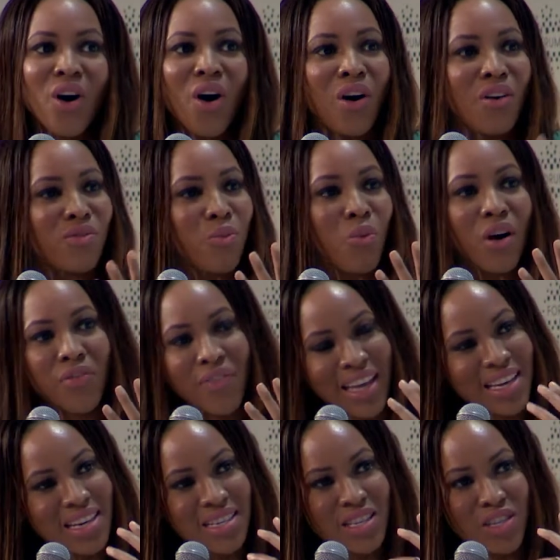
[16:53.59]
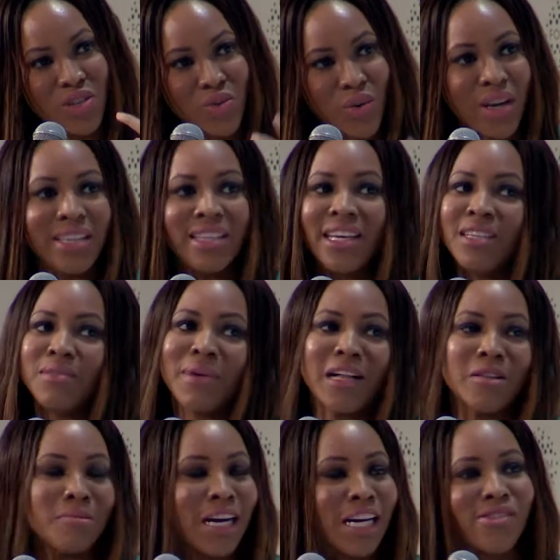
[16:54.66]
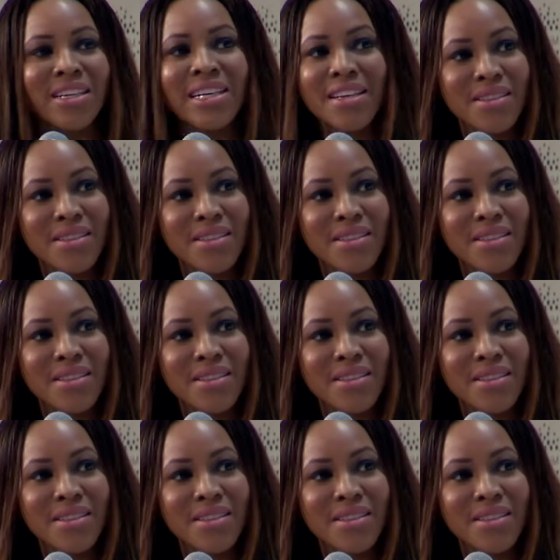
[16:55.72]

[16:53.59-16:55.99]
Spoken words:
of what they had destroyed in Palmyra